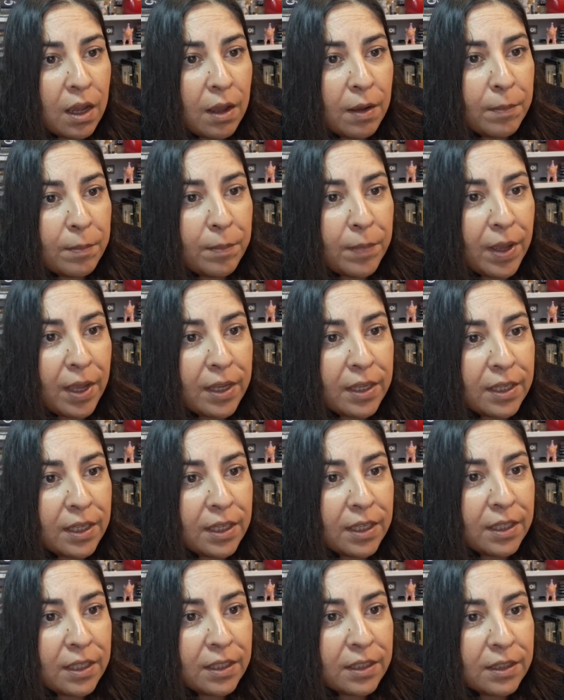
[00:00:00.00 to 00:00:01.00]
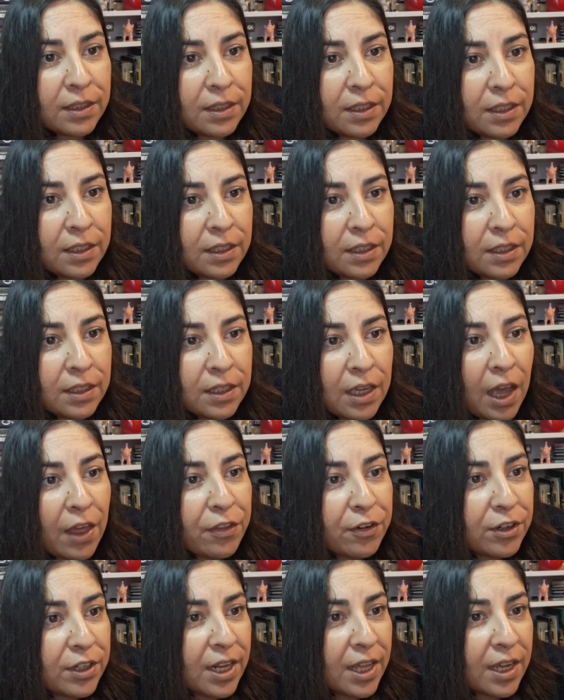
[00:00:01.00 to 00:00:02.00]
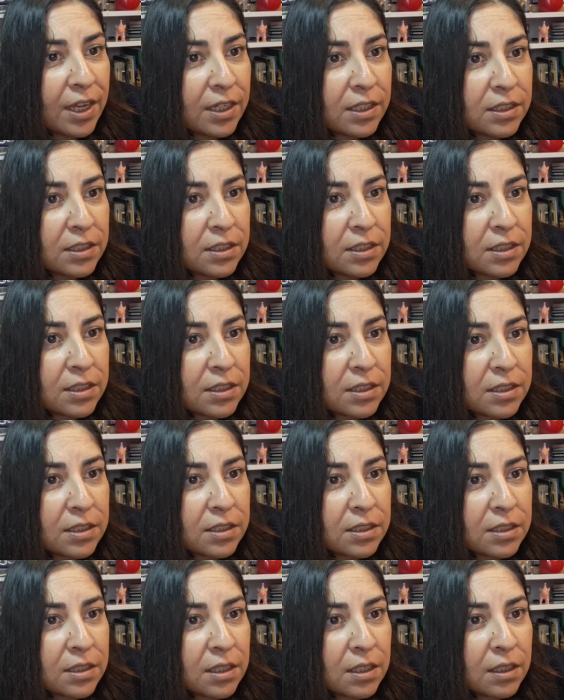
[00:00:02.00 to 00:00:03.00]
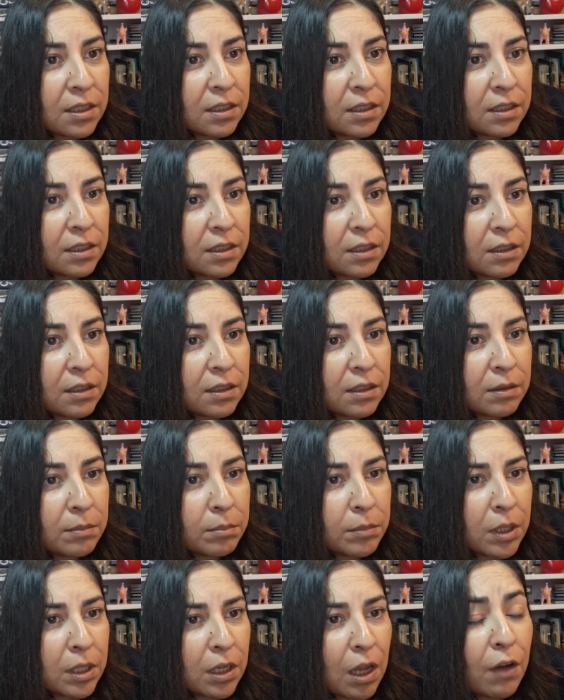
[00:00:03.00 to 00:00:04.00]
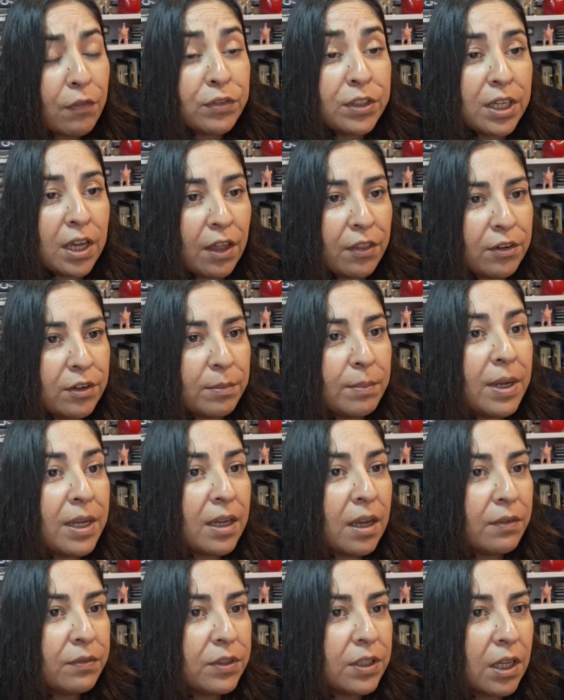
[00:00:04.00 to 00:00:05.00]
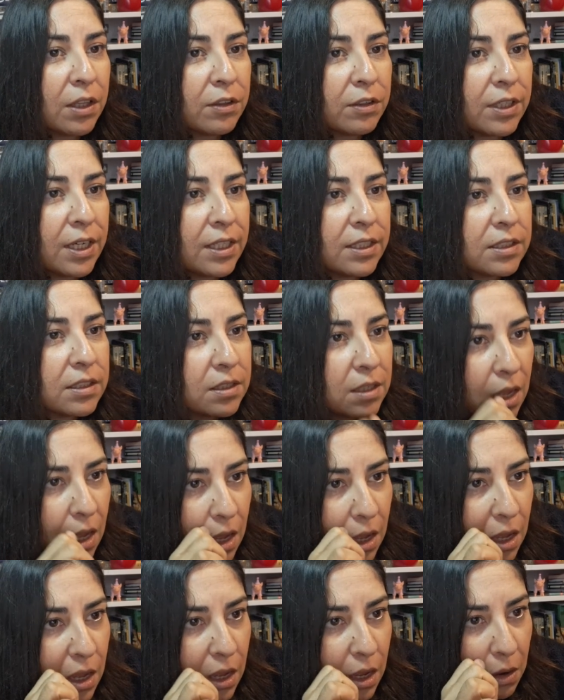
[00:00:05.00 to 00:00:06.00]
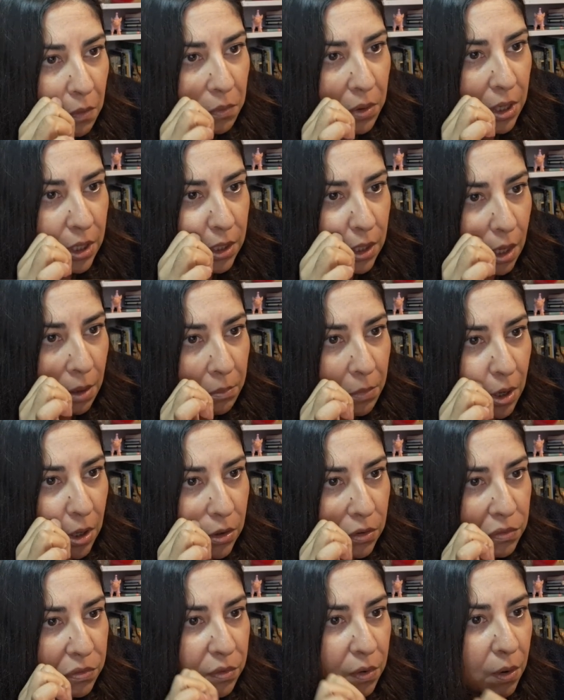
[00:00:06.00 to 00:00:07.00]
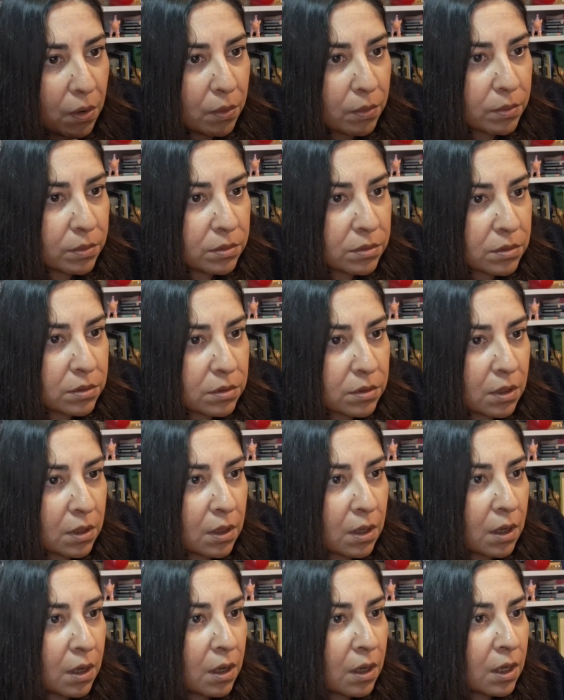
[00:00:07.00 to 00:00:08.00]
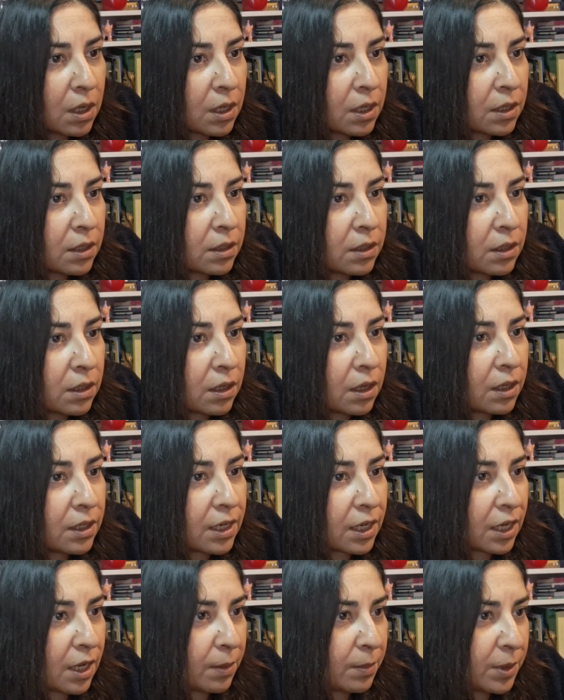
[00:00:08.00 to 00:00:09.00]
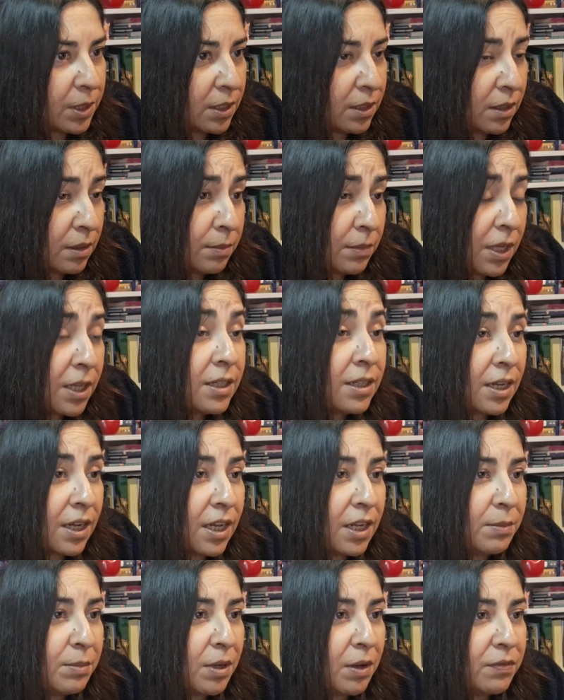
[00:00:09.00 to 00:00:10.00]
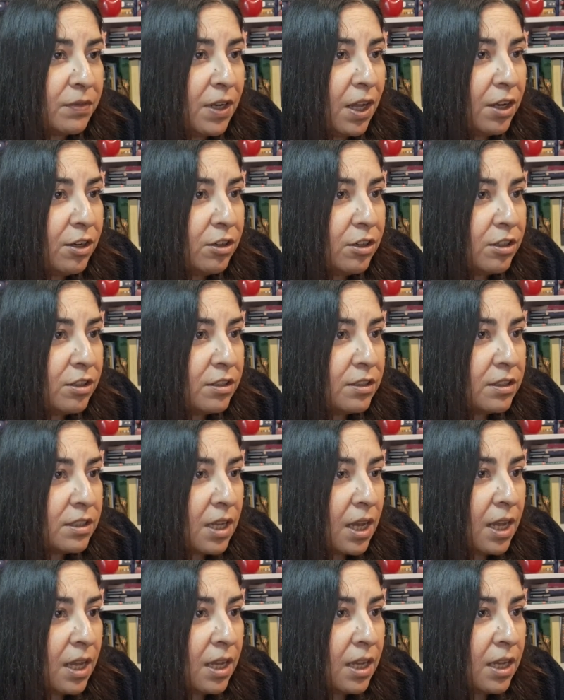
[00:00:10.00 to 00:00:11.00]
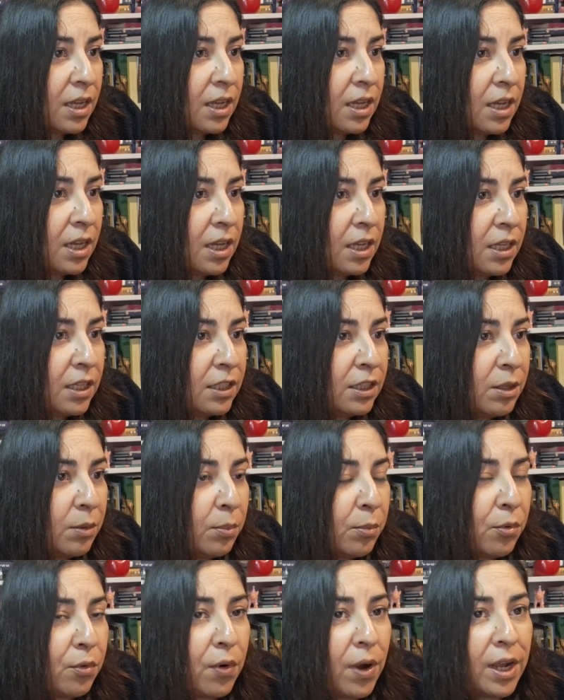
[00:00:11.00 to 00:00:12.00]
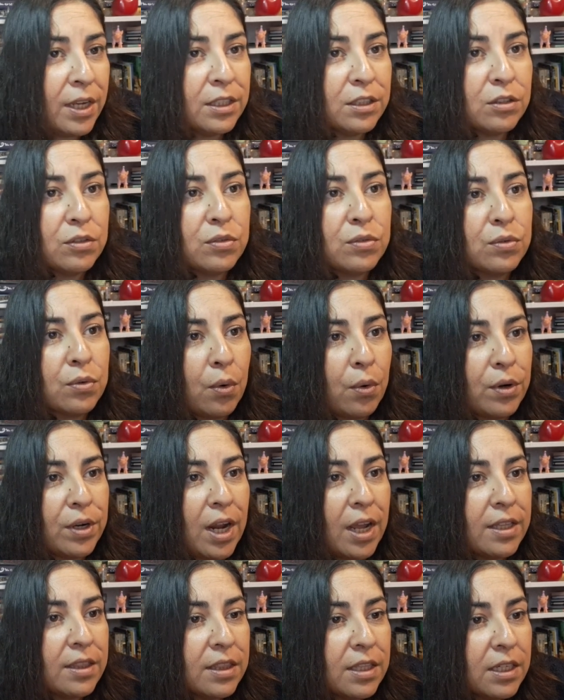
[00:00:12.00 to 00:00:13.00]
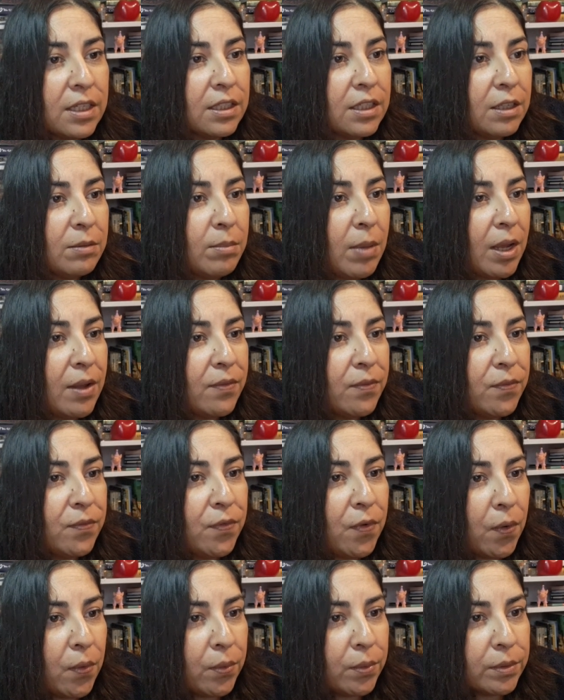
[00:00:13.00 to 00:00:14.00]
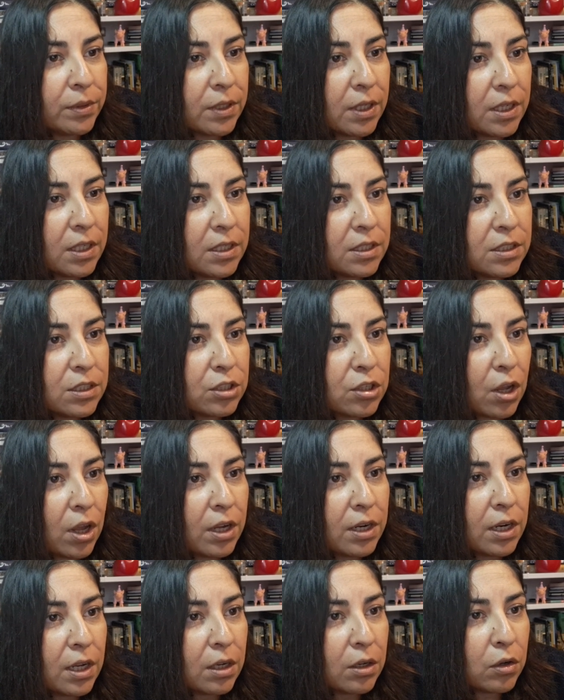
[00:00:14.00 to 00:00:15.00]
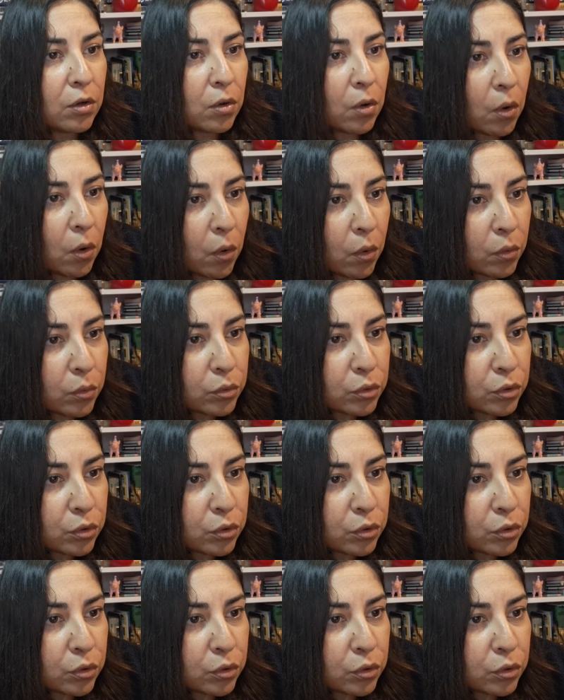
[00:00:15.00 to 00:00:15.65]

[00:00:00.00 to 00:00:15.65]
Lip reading: May in the Other Lands, May of the Other Lands, When Among Crows, An Academy of Liars, and The Bright Sword. I think that my vote is gonna go